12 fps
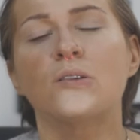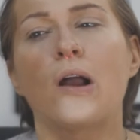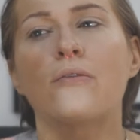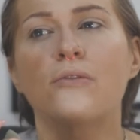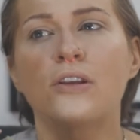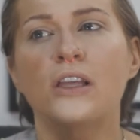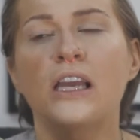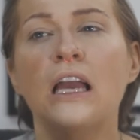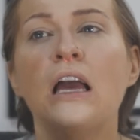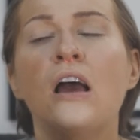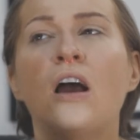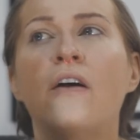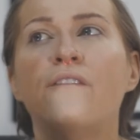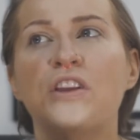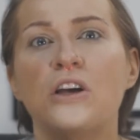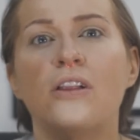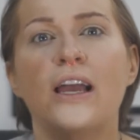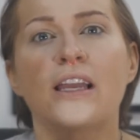So I really
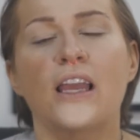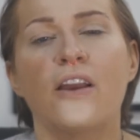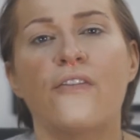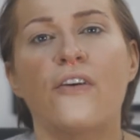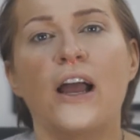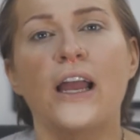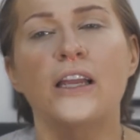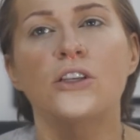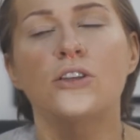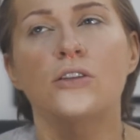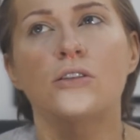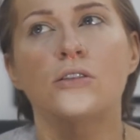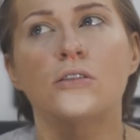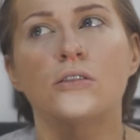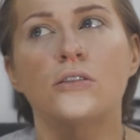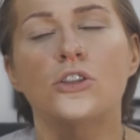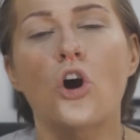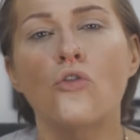feel like if I
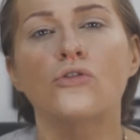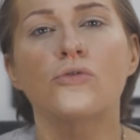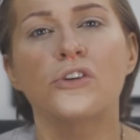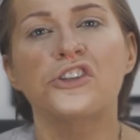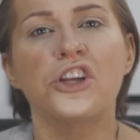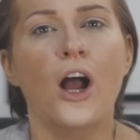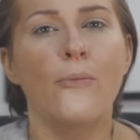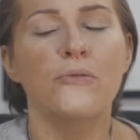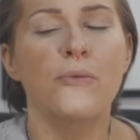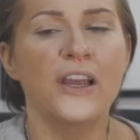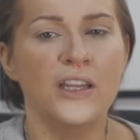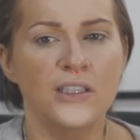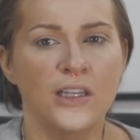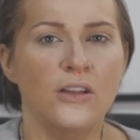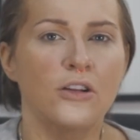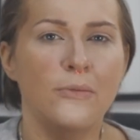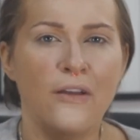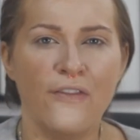don't do a good job with my
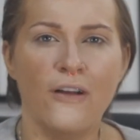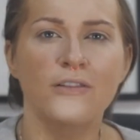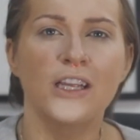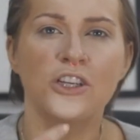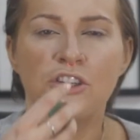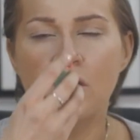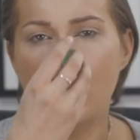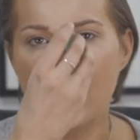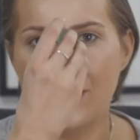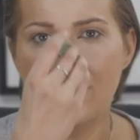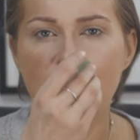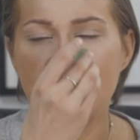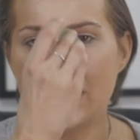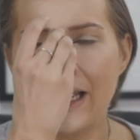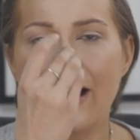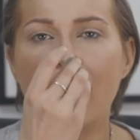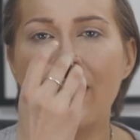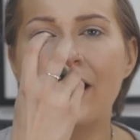concealer and my foundation in this
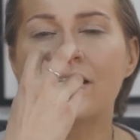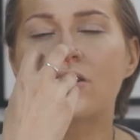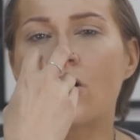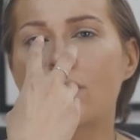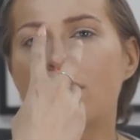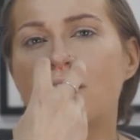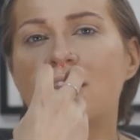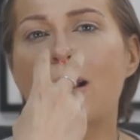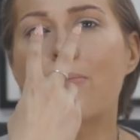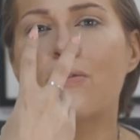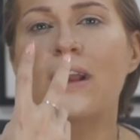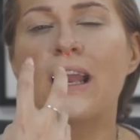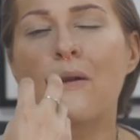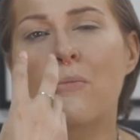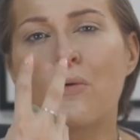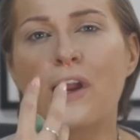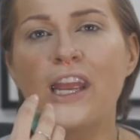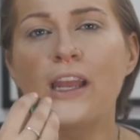area, it starts to separate
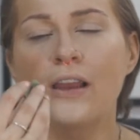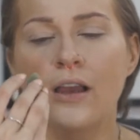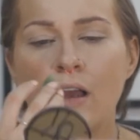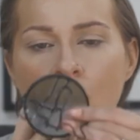and break.